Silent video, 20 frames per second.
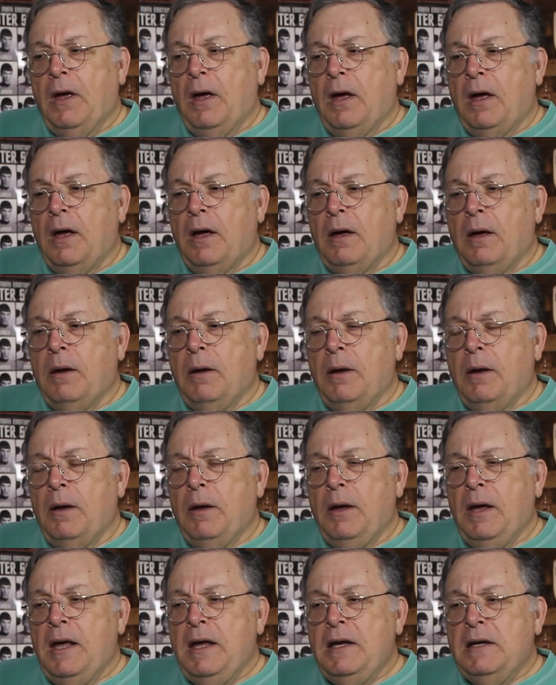Uh,
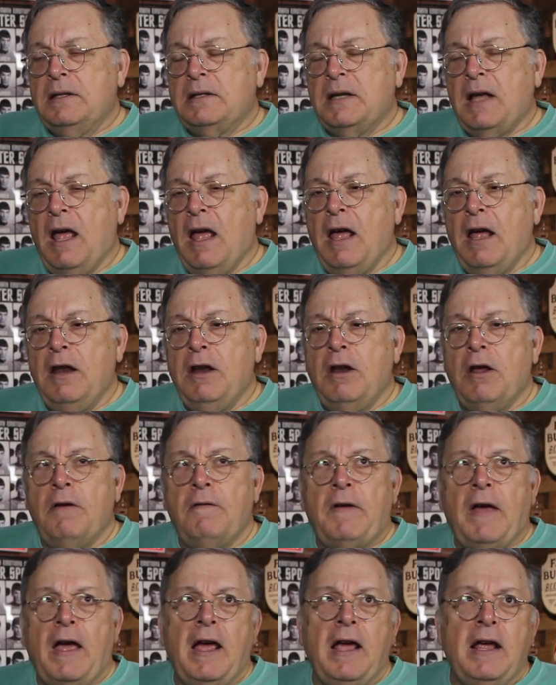he's kind
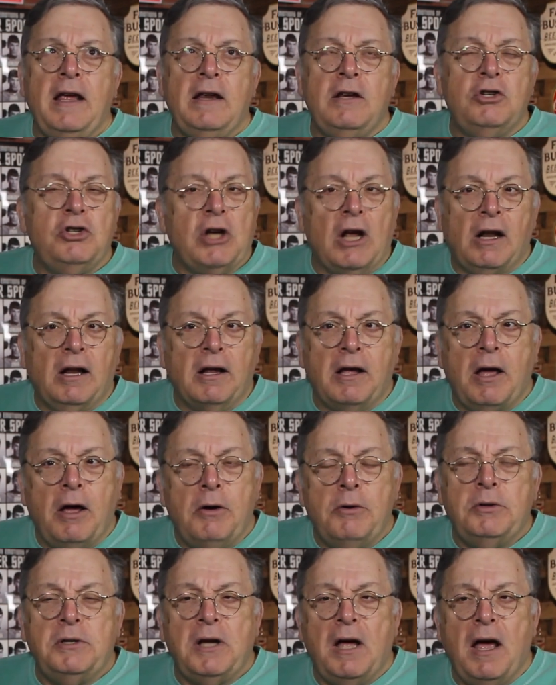of a
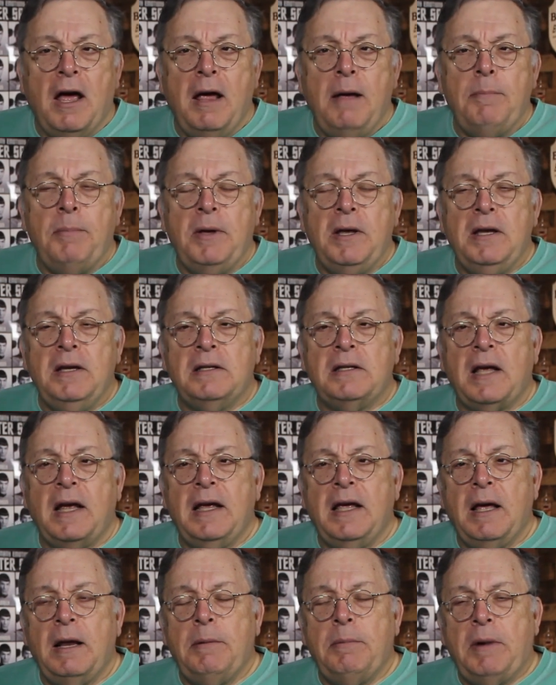Jellicoe type. He's a
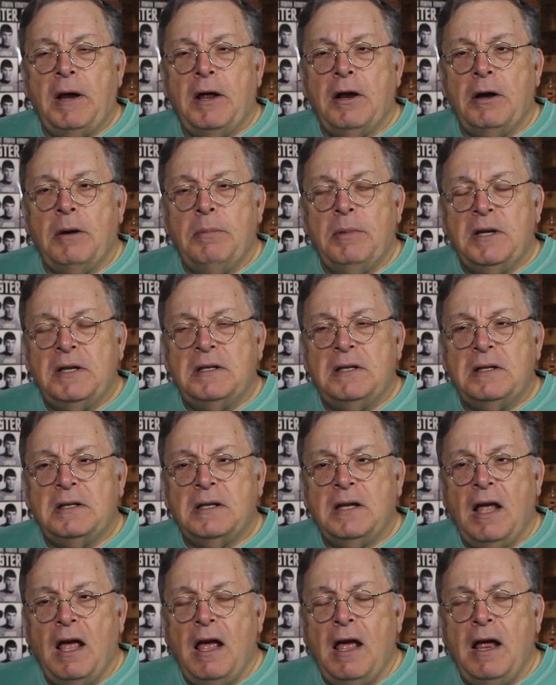get down to business
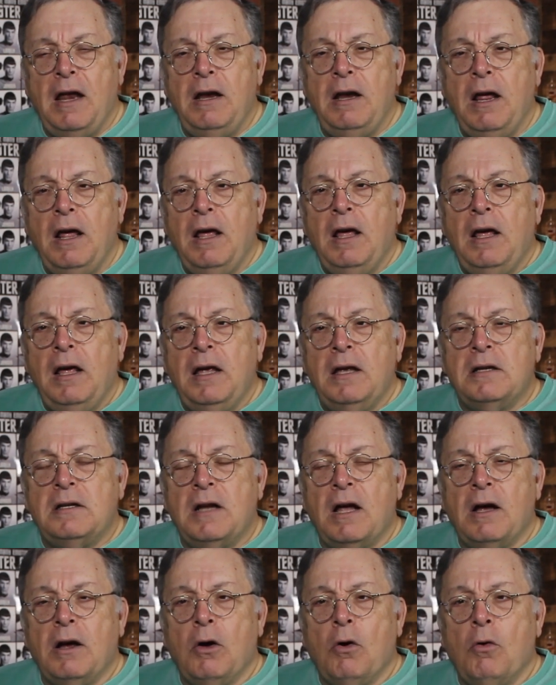kind, is
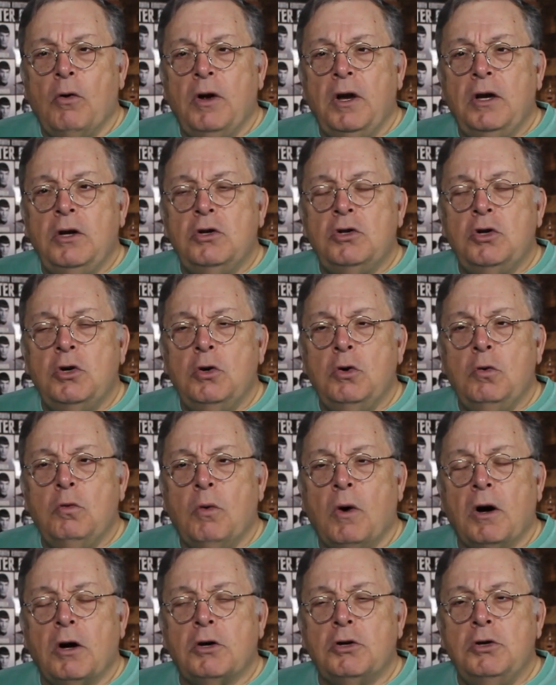not going to
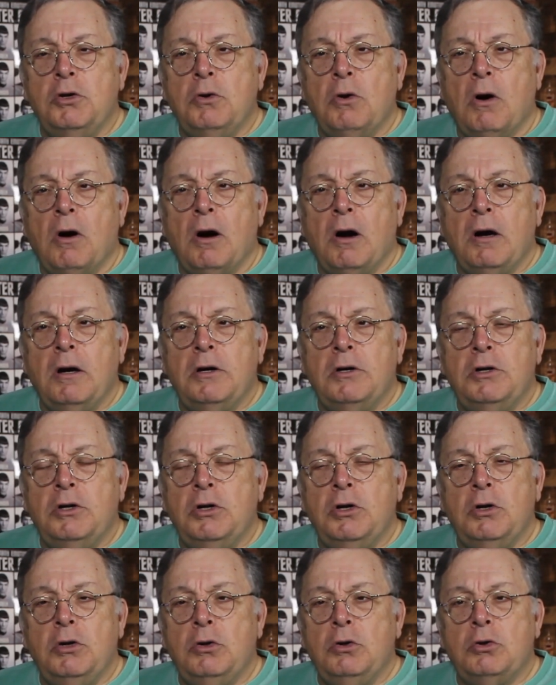work too hard
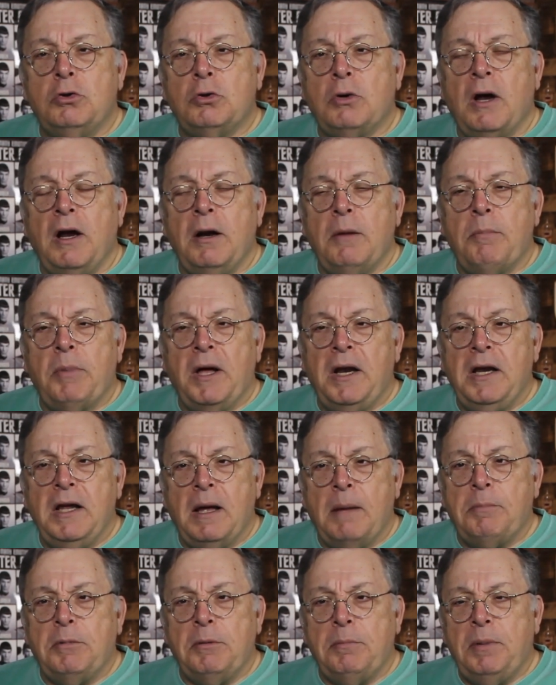to try to buddy
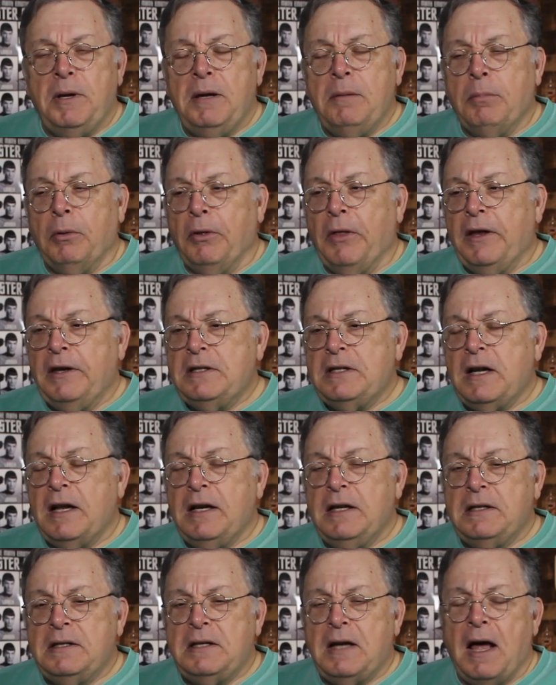up to people. That's not
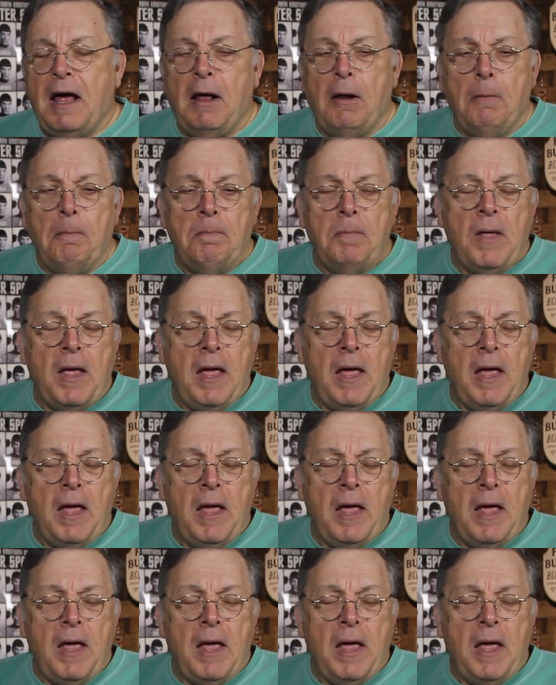his style.